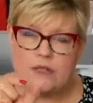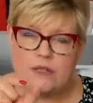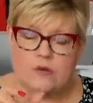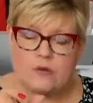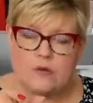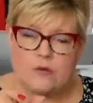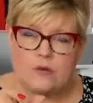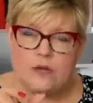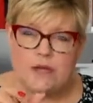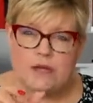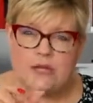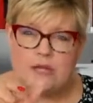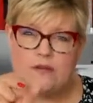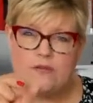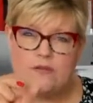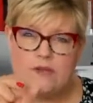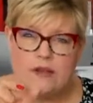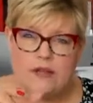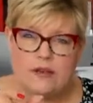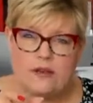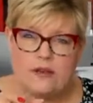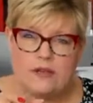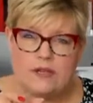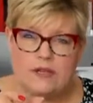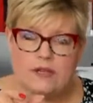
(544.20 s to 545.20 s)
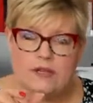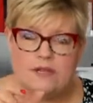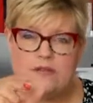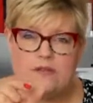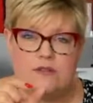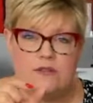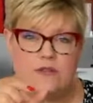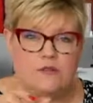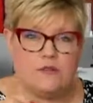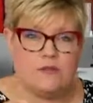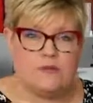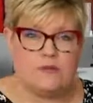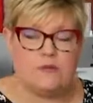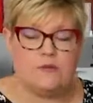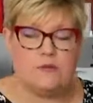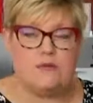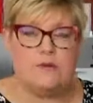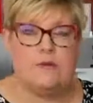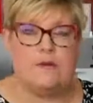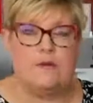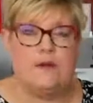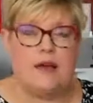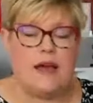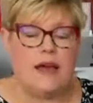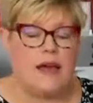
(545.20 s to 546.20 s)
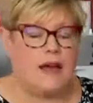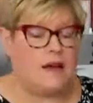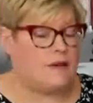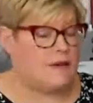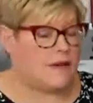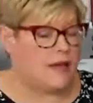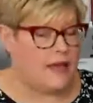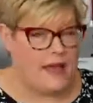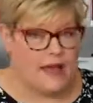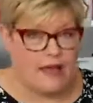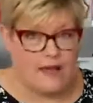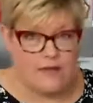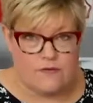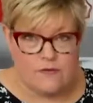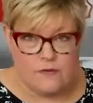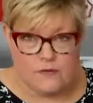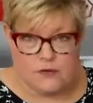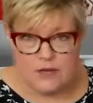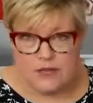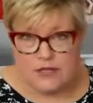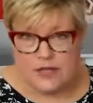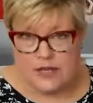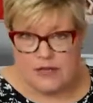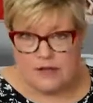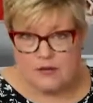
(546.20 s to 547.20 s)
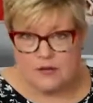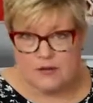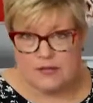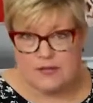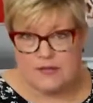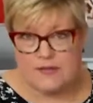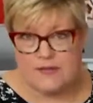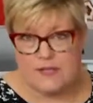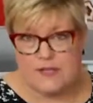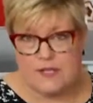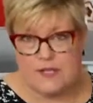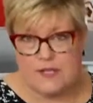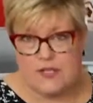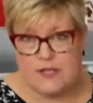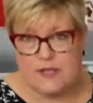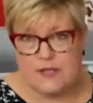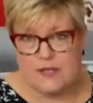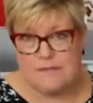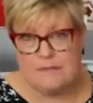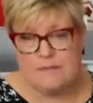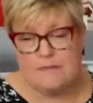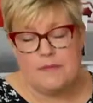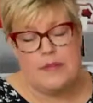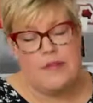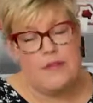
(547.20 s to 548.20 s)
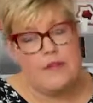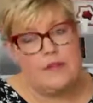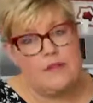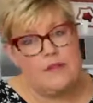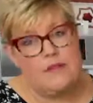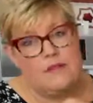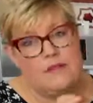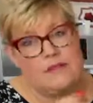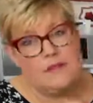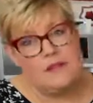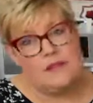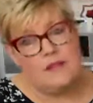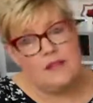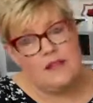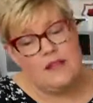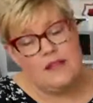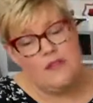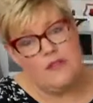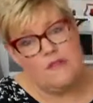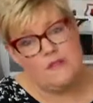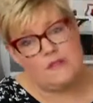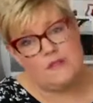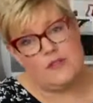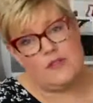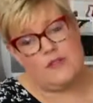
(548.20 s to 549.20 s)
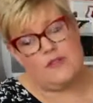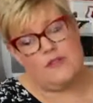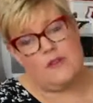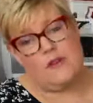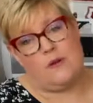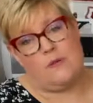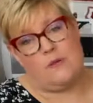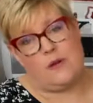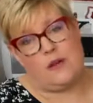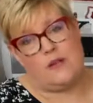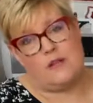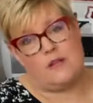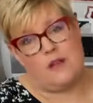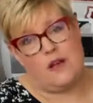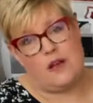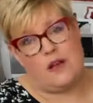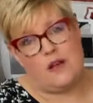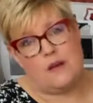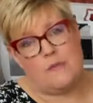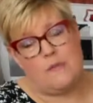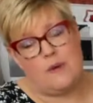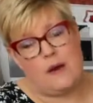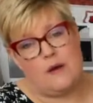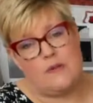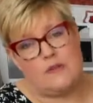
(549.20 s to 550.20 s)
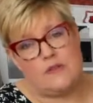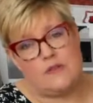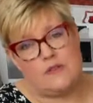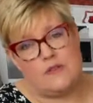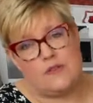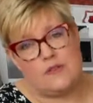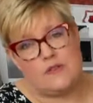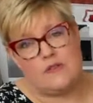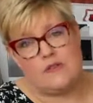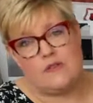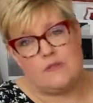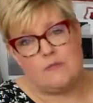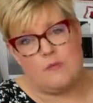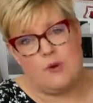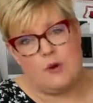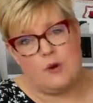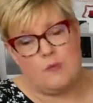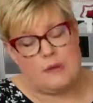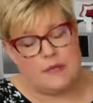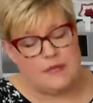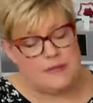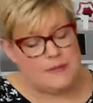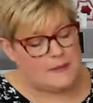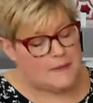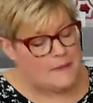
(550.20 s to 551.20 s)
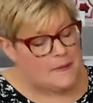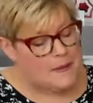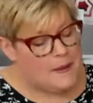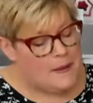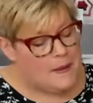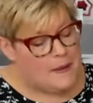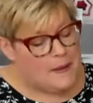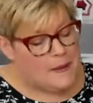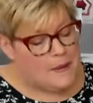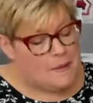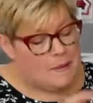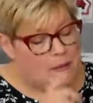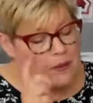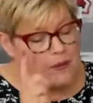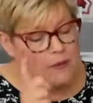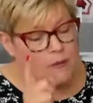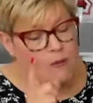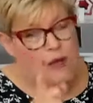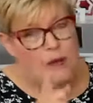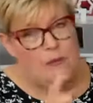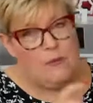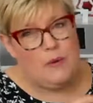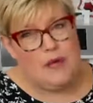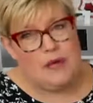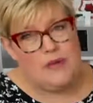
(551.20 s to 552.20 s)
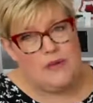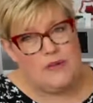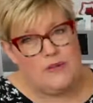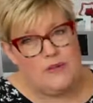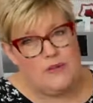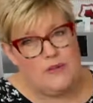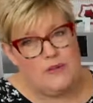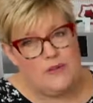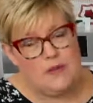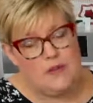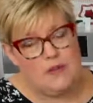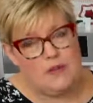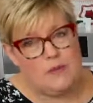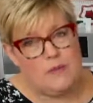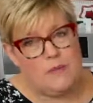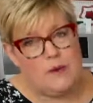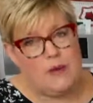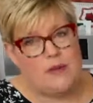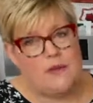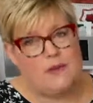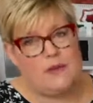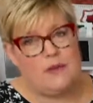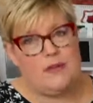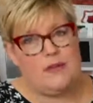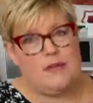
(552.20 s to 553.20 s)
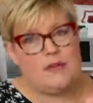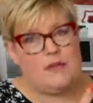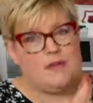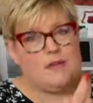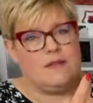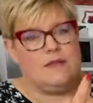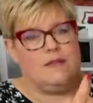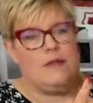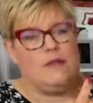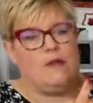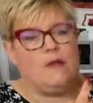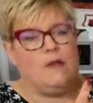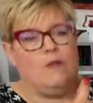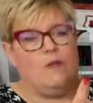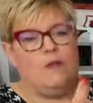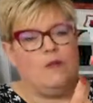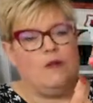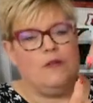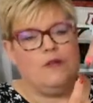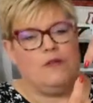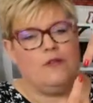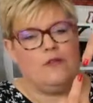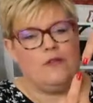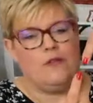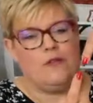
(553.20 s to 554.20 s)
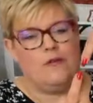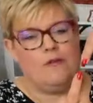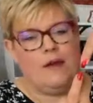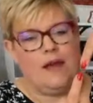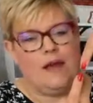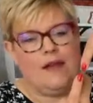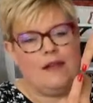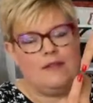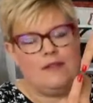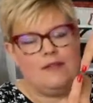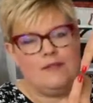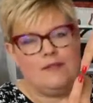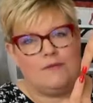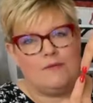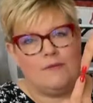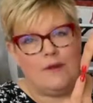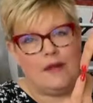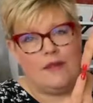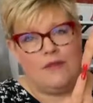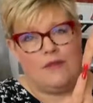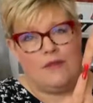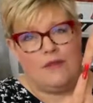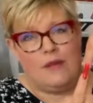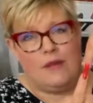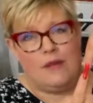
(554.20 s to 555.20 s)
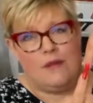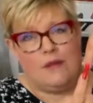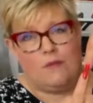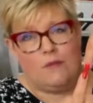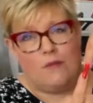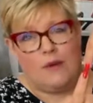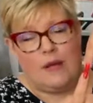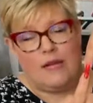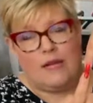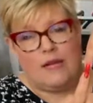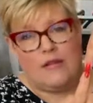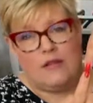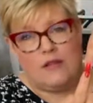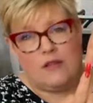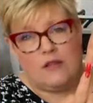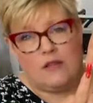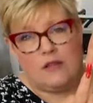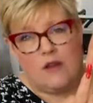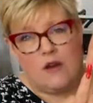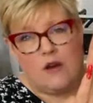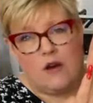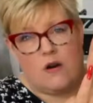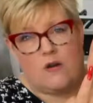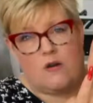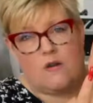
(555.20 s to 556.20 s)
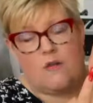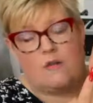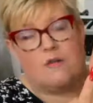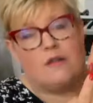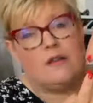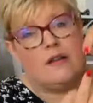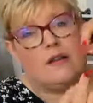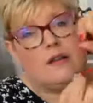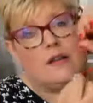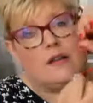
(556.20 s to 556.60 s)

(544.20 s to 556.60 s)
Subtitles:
creative area to have for decorative stitching. And there's another feature I want to talk about in just a moment. But I want you to think about this. When your thread is right there ready to go,